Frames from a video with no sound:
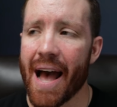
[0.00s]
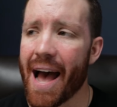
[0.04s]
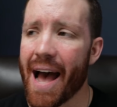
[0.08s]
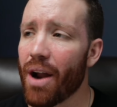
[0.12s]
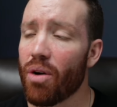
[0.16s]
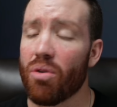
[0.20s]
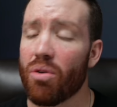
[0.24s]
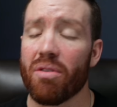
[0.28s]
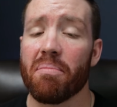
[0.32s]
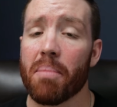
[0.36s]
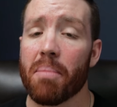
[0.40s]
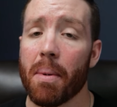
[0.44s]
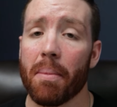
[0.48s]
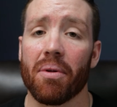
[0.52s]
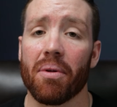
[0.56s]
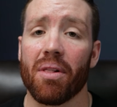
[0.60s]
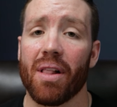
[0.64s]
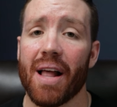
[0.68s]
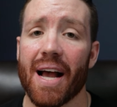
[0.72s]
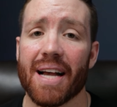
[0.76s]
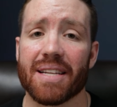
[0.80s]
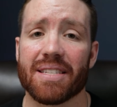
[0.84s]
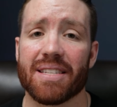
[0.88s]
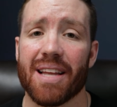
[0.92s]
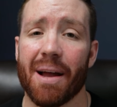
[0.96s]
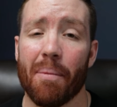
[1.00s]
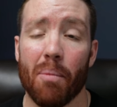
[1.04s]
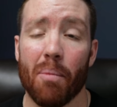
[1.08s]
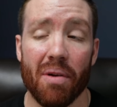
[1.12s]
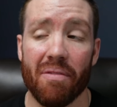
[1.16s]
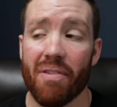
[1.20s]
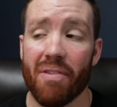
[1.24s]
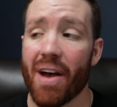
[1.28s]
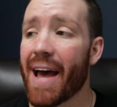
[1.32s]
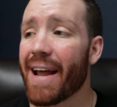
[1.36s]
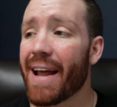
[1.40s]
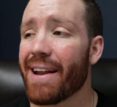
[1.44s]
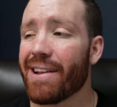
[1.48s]
I don't even remember the last time
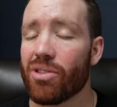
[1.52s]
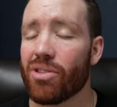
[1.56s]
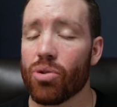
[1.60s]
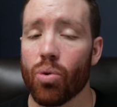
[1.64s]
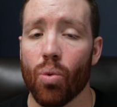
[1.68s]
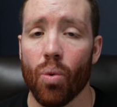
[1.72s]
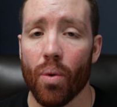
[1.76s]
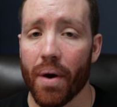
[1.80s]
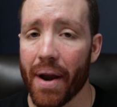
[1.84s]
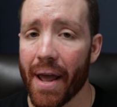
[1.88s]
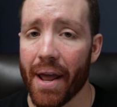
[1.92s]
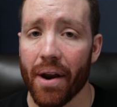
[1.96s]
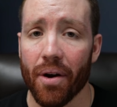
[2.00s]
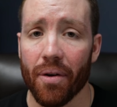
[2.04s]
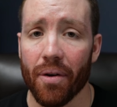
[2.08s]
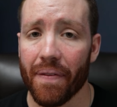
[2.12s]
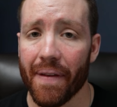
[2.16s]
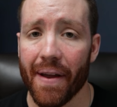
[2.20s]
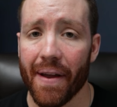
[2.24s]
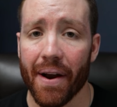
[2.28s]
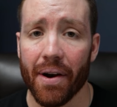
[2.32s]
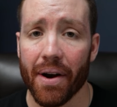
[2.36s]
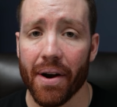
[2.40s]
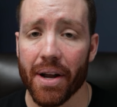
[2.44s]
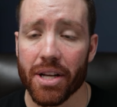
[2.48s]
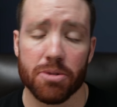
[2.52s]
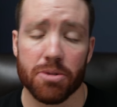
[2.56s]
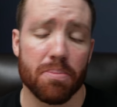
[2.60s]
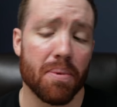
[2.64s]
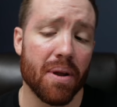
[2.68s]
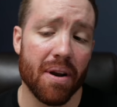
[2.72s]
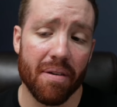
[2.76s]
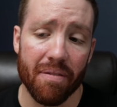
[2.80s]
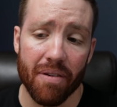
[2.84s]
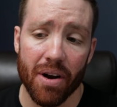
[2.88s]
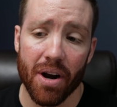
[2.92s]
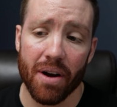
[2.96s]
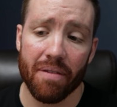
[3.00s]
we've had a tornado in the area. It's
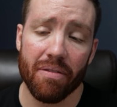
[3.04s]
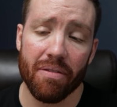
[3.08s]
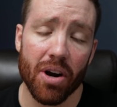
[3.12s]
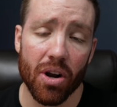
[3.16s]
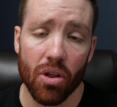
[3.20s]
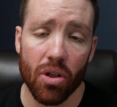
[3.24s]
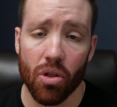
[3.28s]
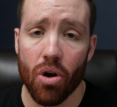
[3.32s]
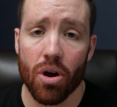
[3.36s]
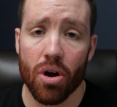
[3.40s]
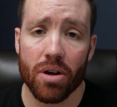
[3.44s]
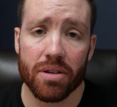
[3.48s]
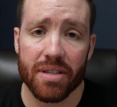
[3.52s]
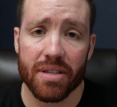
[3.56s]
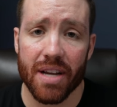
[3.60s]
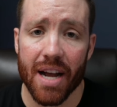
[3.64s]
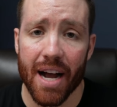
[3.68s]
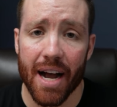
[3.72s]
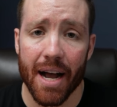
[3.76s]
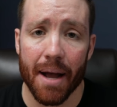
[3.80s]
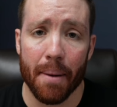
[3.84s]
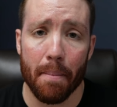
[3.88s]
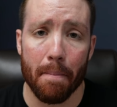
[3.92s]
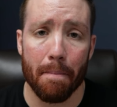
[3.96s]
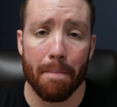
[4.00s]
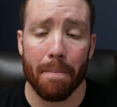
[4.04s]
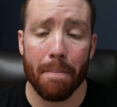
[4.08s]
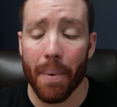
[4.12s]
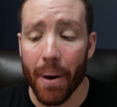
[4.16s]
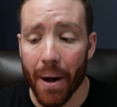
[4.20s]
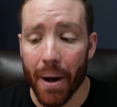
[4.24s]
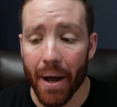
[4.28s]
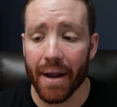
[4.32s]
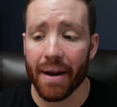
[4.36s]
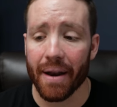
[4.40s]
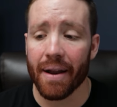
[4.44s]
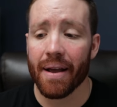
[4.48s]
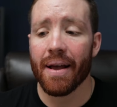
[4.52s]
been a very, very long time,
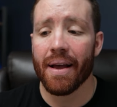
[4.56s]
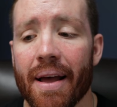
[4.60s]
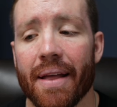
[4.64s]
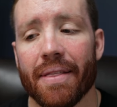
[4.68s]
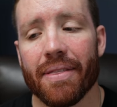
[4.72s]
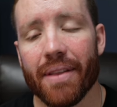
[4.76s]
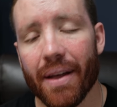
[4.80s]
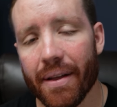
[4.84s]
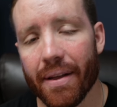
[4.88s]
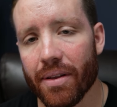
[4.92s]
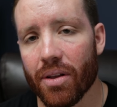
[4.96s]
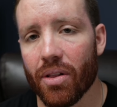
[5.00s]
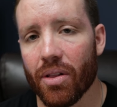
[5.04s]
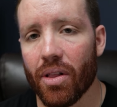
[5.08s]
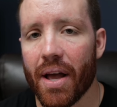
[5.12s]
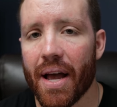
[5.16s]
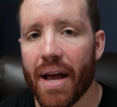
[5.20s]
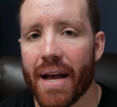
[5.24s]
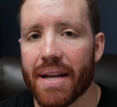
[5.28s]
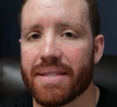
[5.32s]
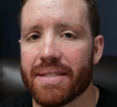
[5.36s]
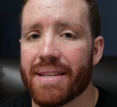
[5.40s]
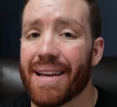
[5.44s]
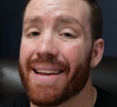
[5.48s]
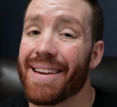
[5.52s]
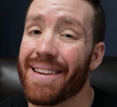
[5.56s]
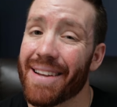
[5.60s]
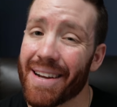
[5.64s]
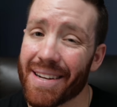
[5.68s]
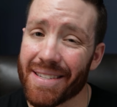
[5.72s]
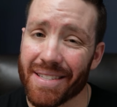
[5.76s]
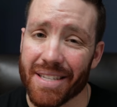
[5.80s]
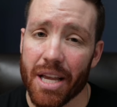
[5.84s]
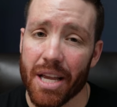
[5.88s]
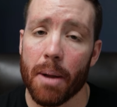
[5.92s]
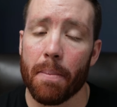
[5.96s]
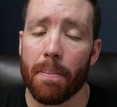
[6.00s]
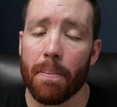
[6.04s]
but nonetheless, it
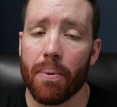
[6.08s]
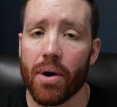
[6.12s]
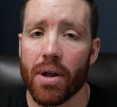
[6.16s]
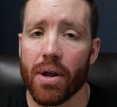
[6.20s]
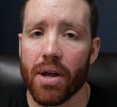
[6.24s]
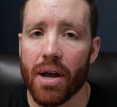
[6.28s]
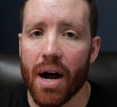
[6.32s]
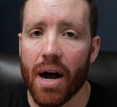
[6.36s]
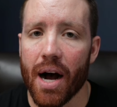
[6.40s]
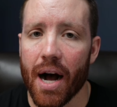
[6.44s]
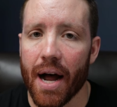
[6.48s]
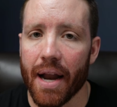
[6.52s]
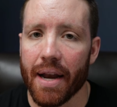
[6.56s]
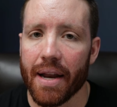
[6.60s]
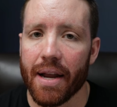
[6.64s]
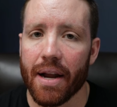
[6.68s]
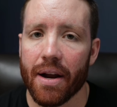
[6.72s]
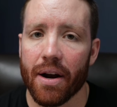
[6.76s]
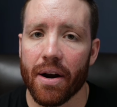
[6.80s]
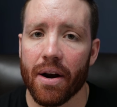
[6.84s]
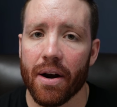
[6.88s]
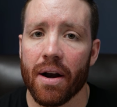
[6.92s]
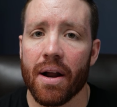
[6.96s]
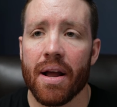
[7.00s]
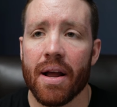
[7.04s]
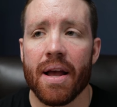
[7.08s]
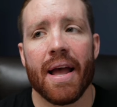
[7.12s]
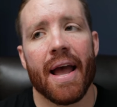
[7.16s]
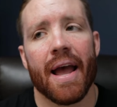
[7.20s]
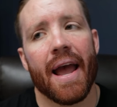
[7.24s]
does get pretty hot here.